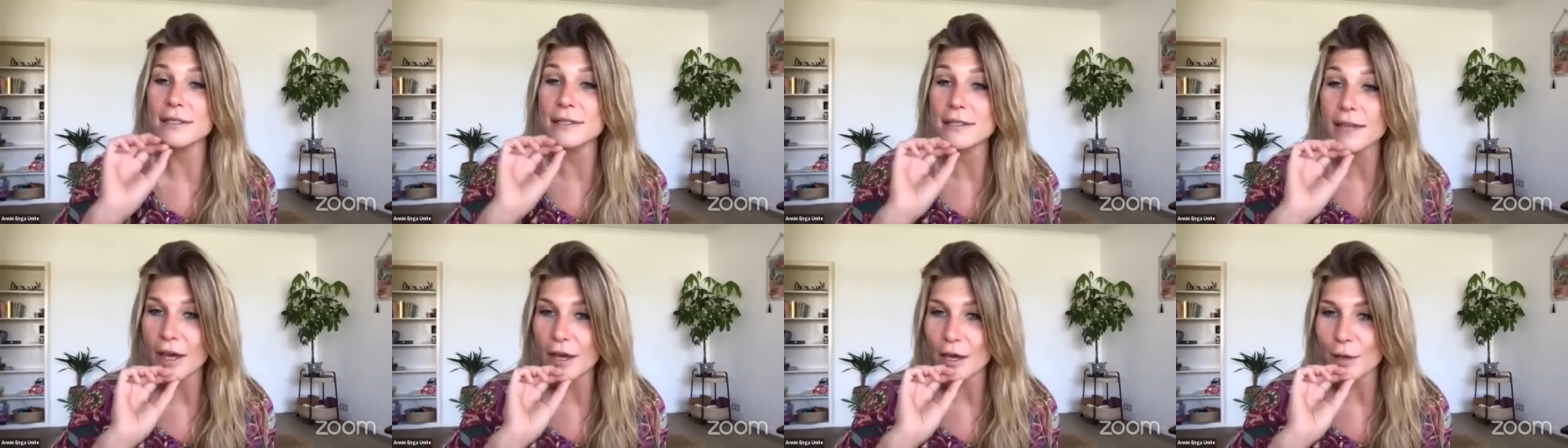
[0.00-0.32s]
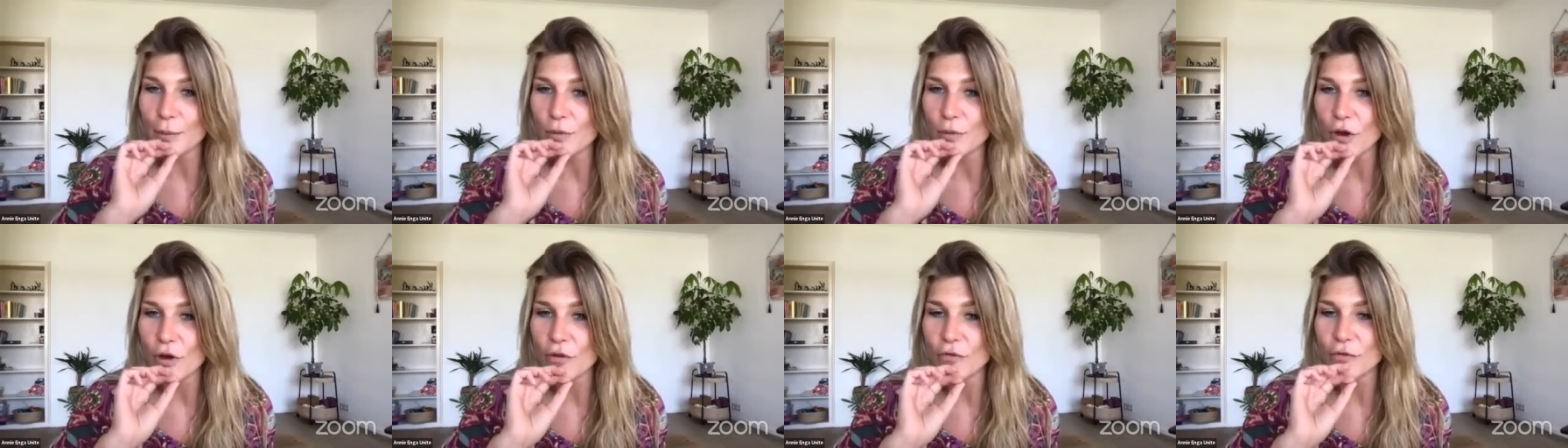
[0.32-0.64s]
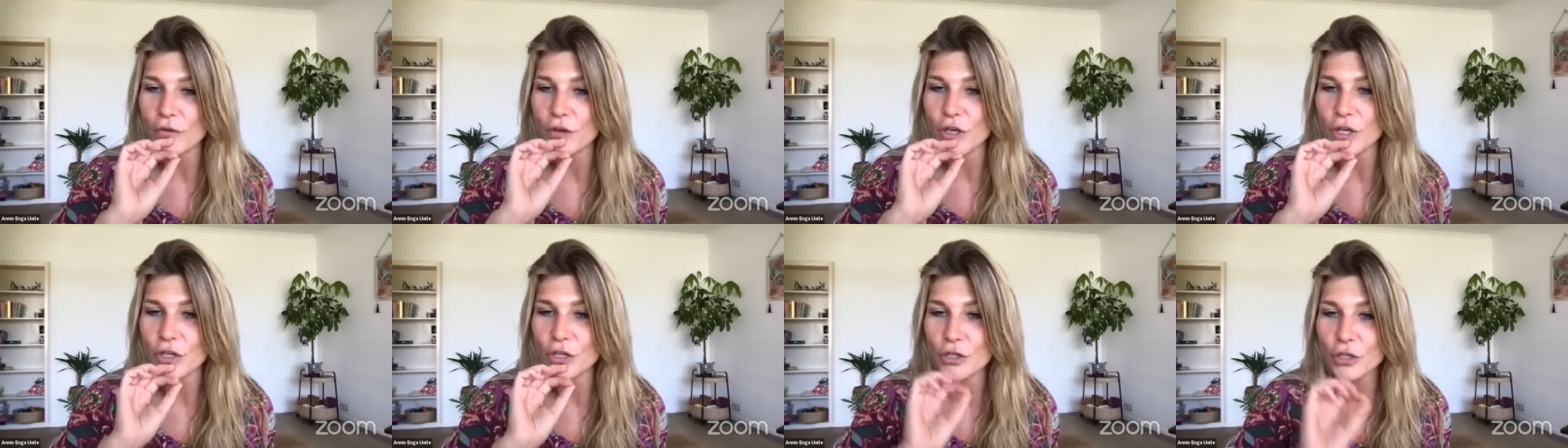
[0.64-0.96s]
type
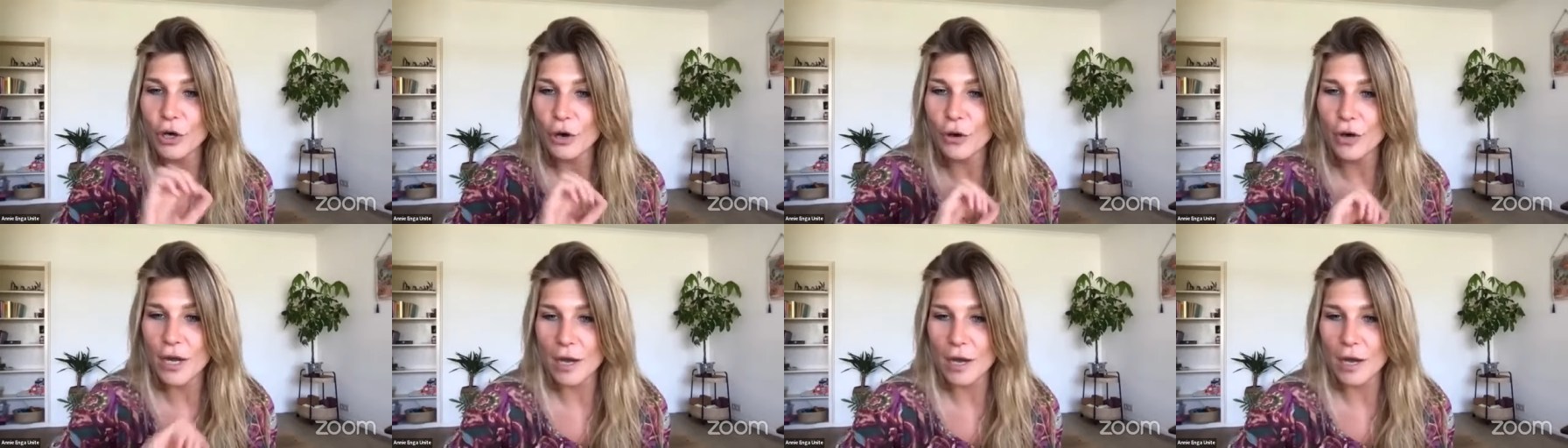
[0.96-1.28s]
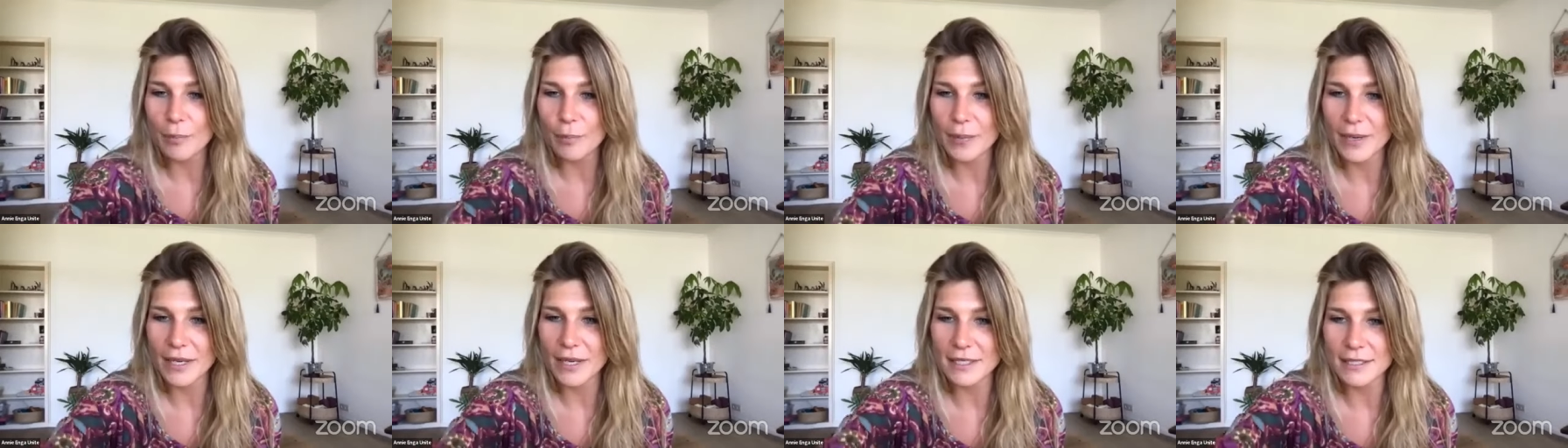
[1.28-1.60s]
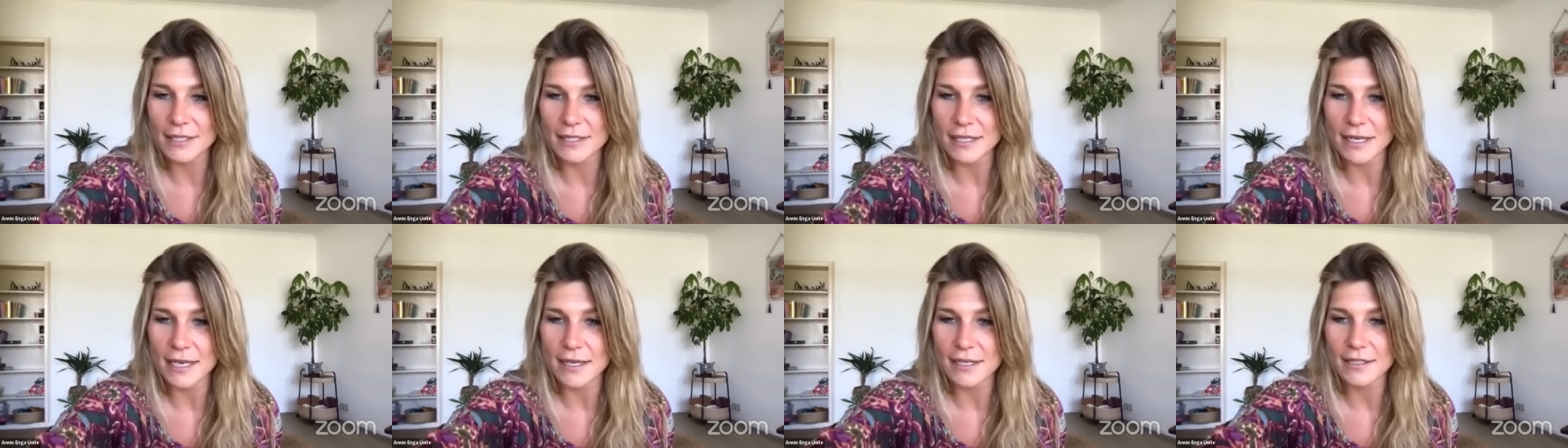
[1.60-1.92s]
of yoga
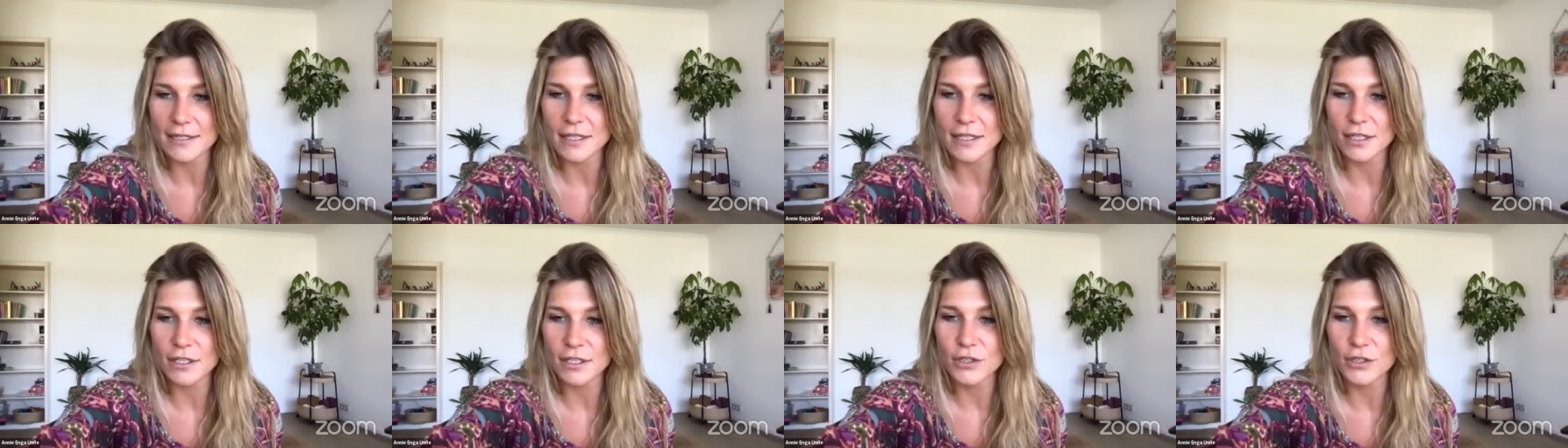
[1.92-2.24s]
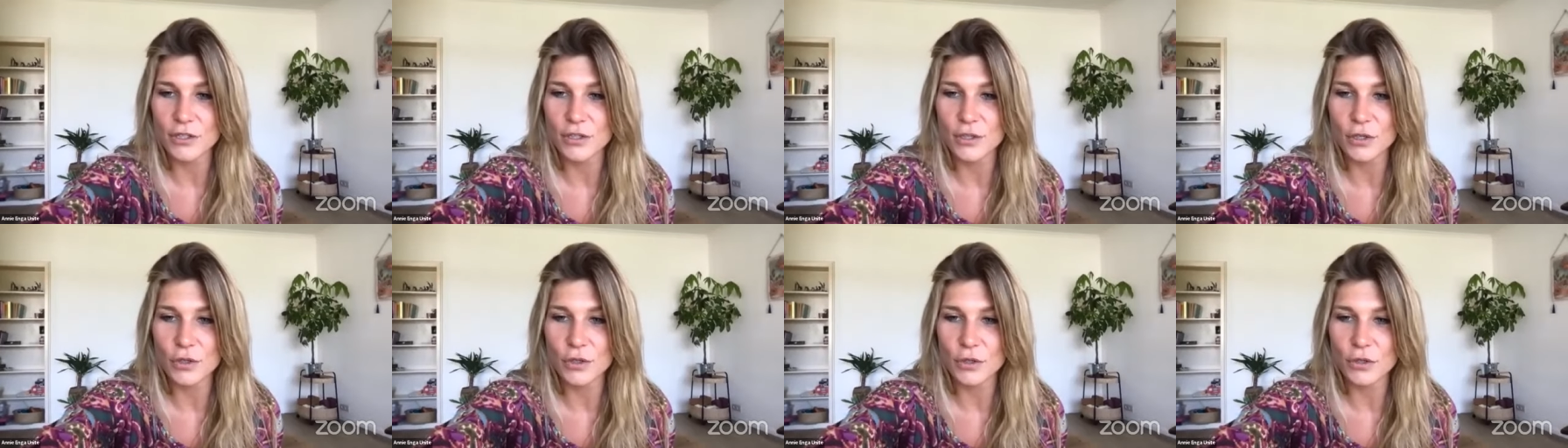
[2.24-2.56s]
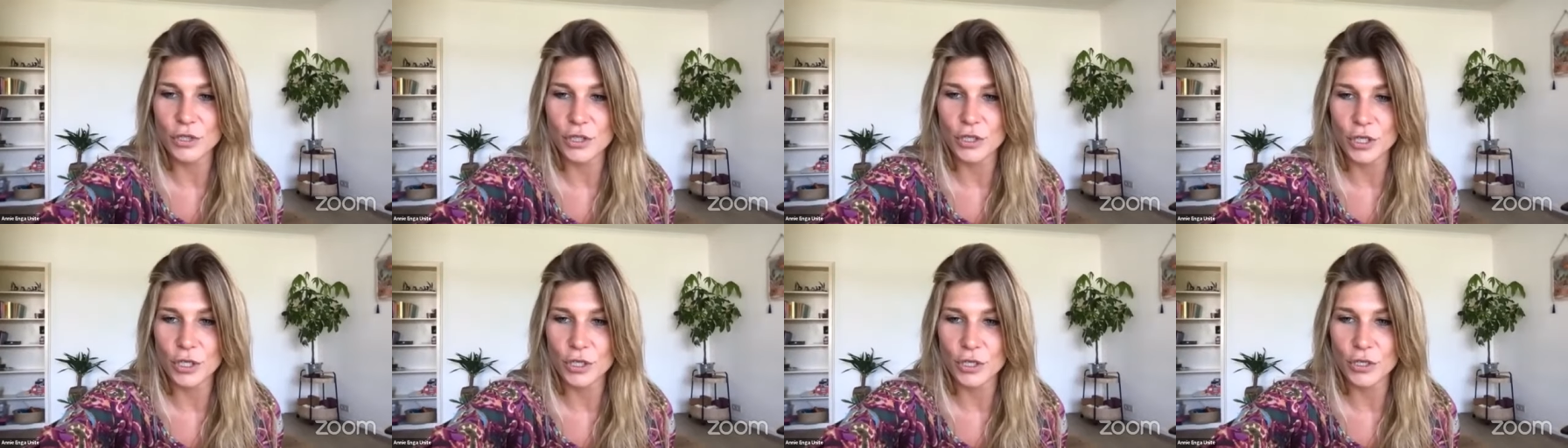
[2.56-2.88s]
business
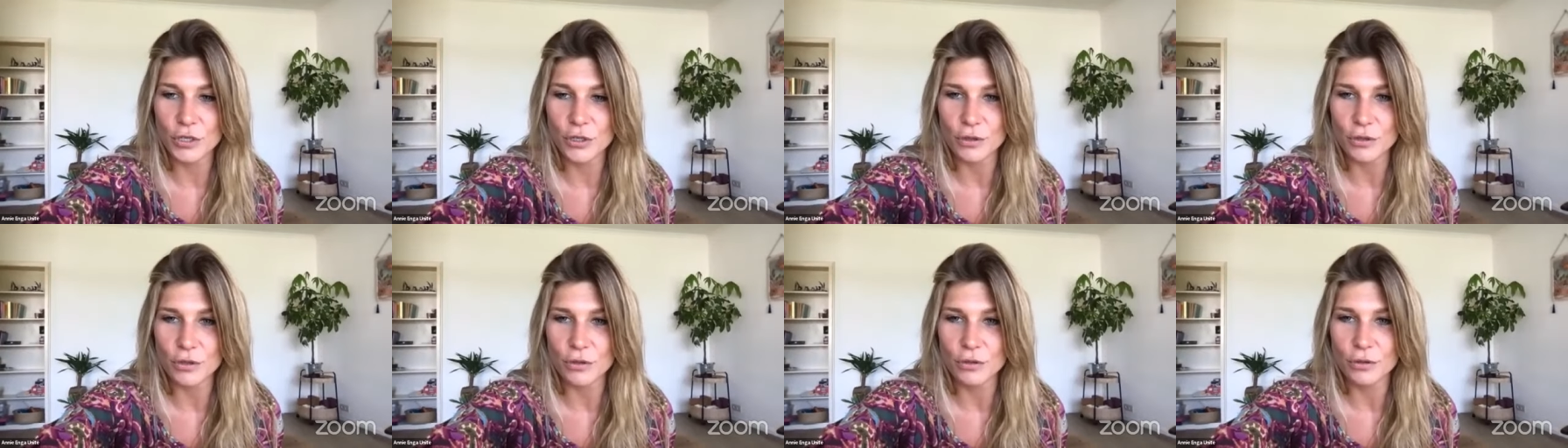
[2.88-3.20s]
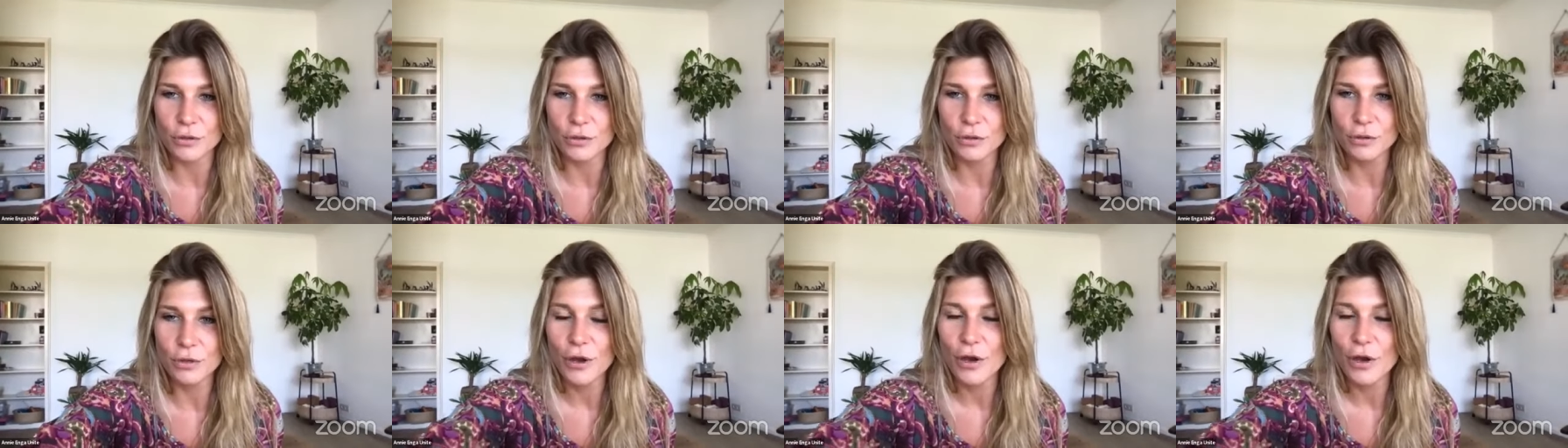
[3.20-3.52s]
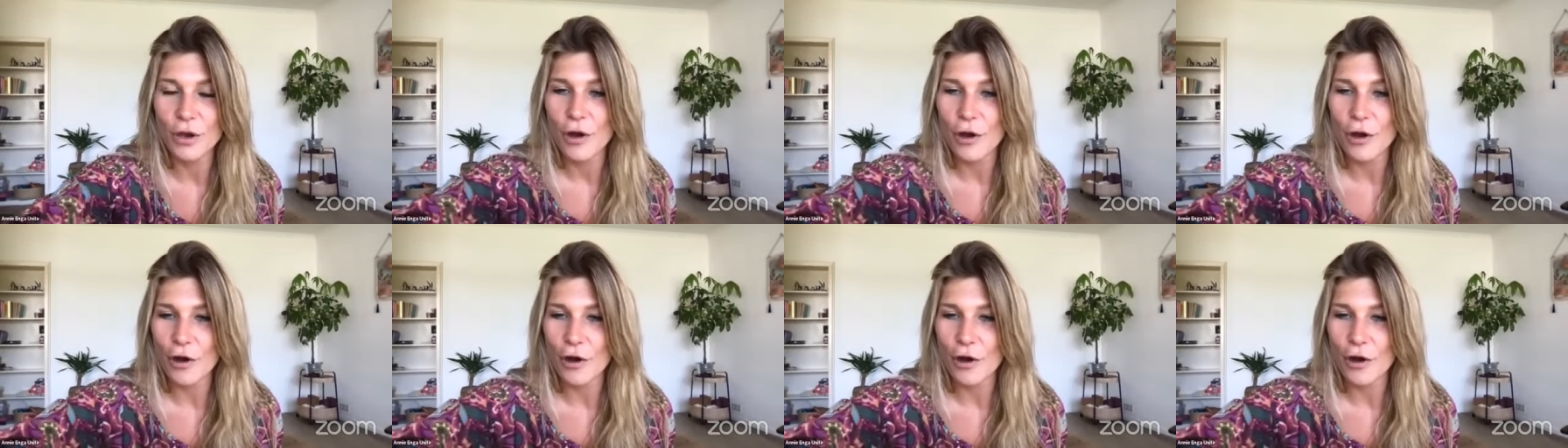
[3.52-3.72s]
suits you,